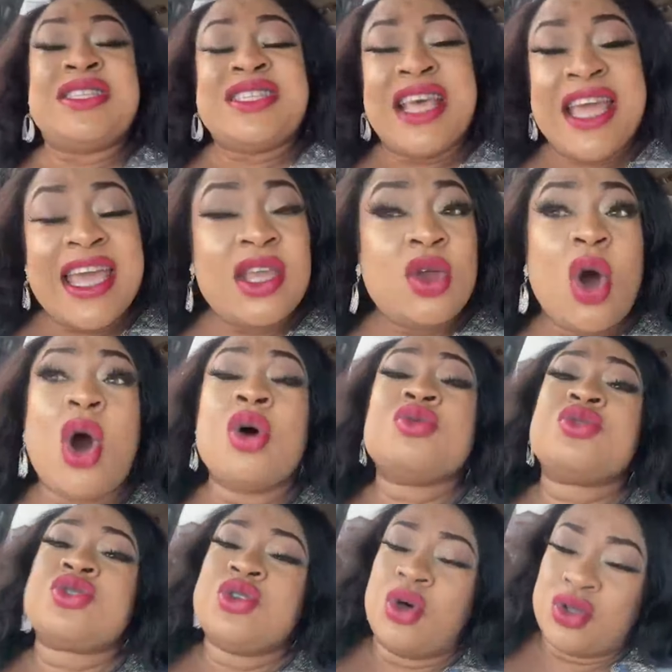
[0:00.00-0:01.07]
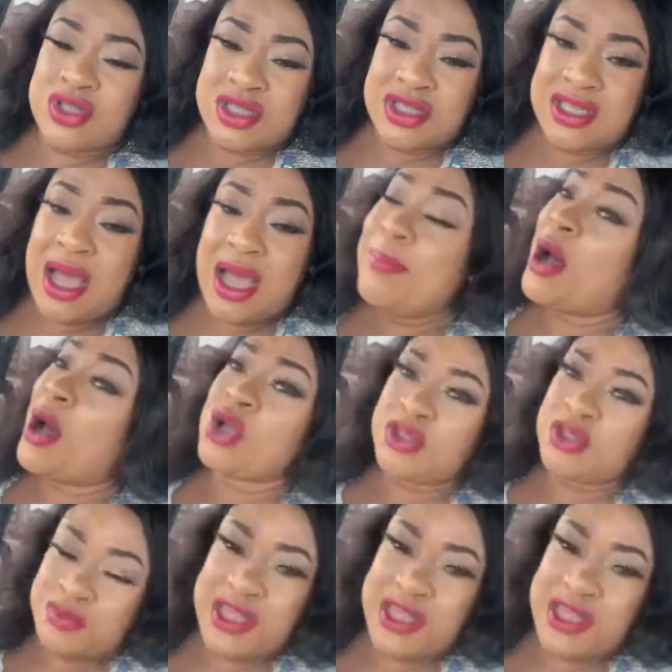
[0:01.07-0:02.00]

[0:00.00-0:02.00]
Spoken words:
saying all sorts about